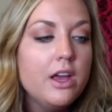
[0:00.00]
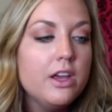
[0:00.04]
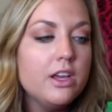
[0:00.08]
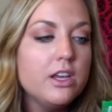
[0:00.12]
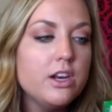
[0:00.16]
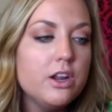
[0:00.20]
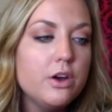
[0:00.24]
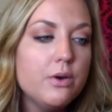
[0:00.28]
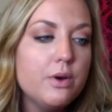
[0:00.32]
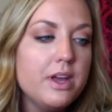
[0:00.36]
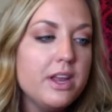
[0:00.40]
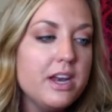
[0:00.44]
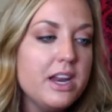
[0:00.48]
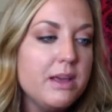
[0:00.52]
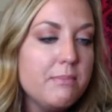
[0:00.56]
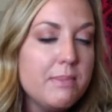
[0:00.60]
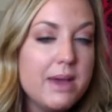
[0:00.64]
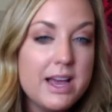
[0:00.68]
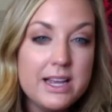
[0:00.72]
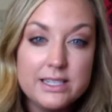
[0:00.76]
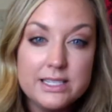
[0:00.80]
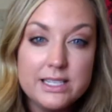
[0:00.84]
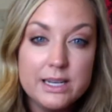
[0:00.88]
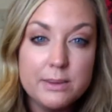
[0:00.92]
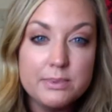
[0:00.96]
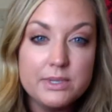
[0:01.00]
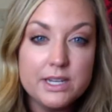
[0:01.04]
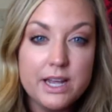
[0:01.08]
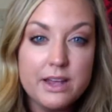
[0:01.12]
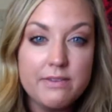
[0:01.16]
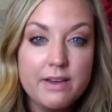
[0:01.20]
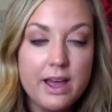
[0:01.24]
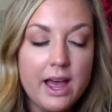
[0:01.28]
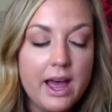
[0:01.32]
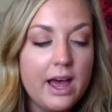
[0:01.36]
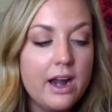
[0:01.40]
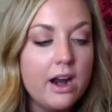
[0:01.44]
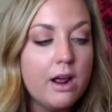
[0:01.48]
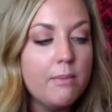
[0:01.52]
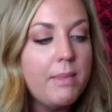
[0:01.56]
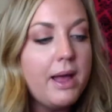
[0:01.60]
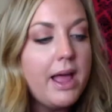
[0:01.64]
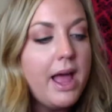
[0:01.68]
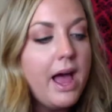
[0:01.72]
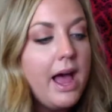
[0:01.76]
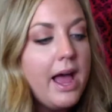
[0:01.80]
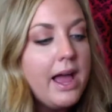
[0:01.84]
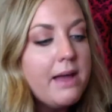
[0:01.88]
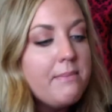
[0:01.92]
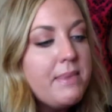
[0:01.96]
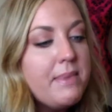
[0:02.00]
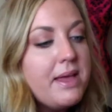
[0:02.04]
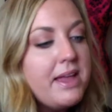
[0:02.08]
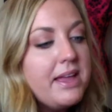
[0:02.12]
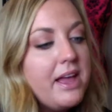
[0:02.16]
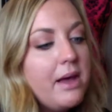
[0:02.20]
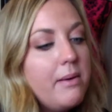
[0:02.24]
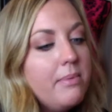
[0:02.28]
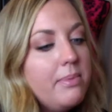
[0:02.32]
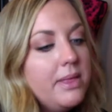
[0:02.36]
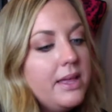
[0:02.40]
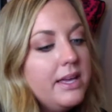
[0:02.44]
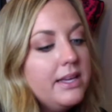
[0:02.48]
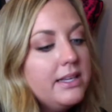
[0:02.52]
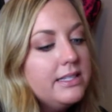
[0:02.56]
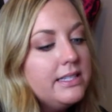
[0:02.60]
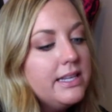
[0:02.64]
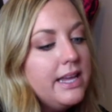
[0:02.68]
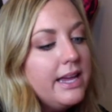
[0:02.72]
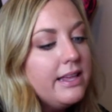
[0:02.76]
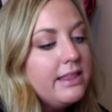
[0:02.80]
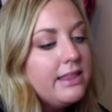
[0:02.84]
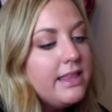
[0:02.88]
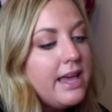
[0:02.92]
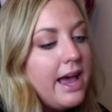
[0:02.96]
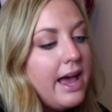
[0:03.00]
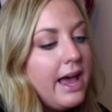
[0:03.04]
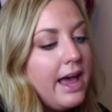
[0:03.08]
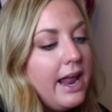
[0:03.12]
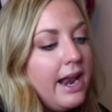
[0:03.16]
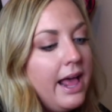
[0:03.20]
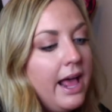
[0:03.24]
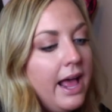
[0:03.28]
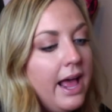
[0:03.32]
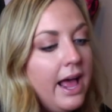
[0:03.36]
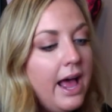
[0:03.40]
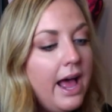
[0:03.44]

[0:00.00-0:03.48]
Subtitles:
any mess ups I've had on my eye makeup, things like that.